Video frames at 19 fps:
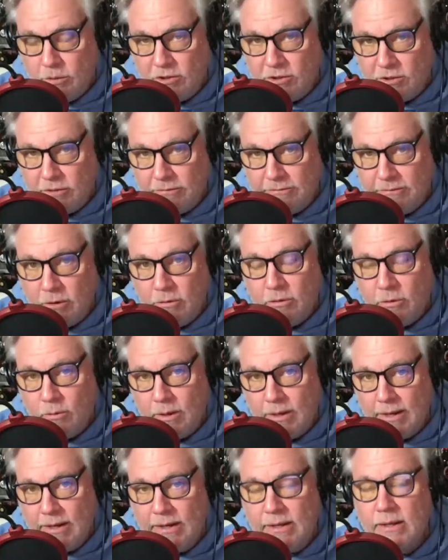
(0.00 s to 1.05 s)
put your phone
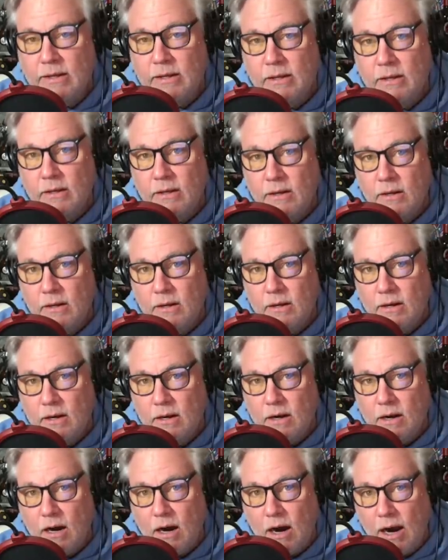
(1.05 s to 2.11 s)
away,
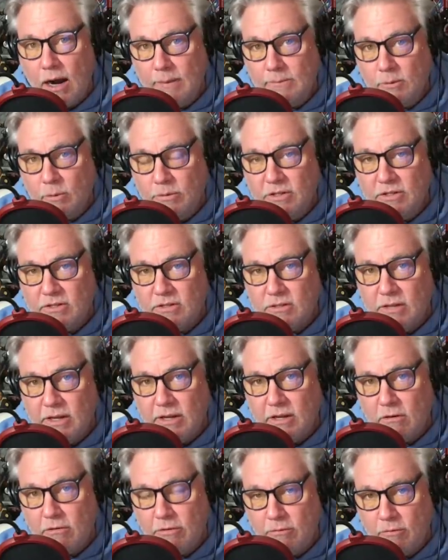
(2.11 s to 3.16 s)
I'm going to slit
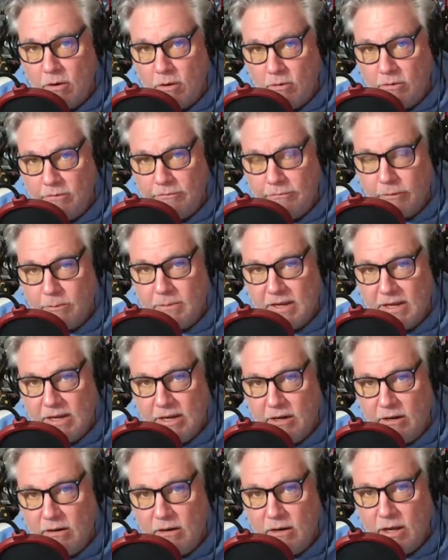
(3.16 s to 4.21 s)
your throat from
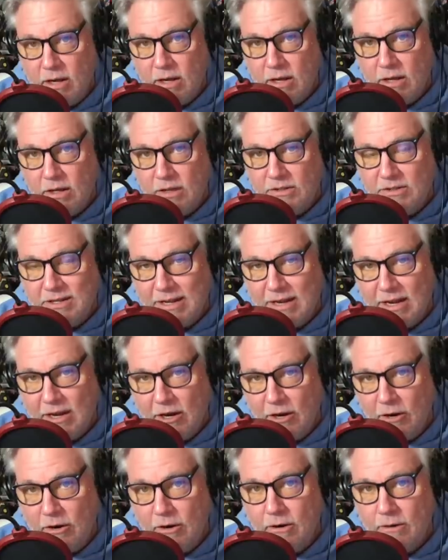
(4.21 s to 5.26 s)
ear to
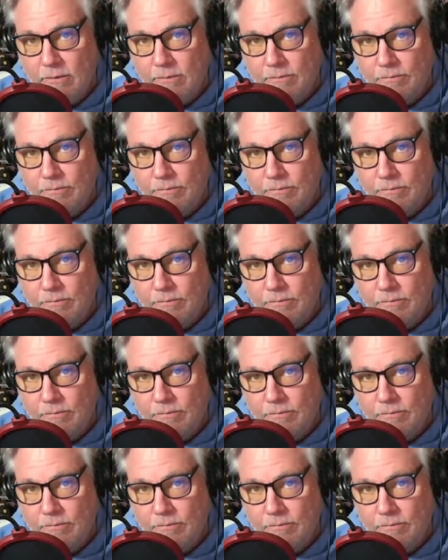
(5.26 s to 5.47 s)
ear.